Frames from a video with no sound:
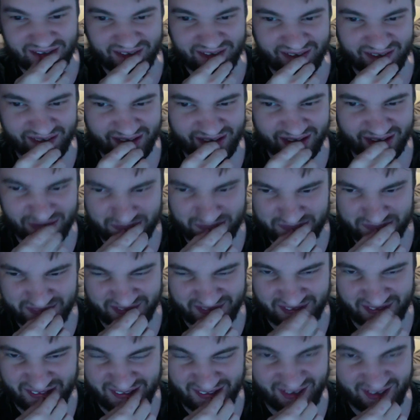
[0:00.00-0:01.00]

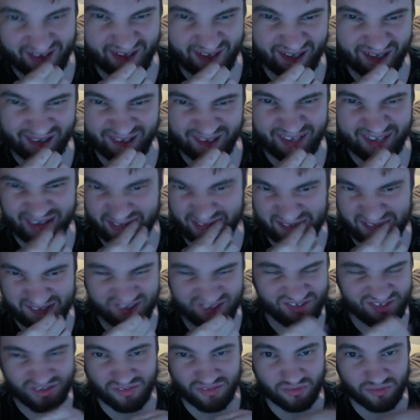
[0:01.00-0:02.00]
But yeah,
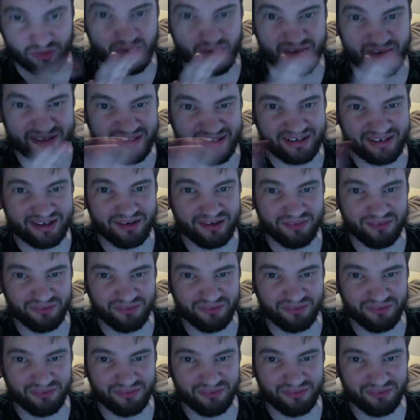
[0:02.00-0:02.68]
just overall, I like how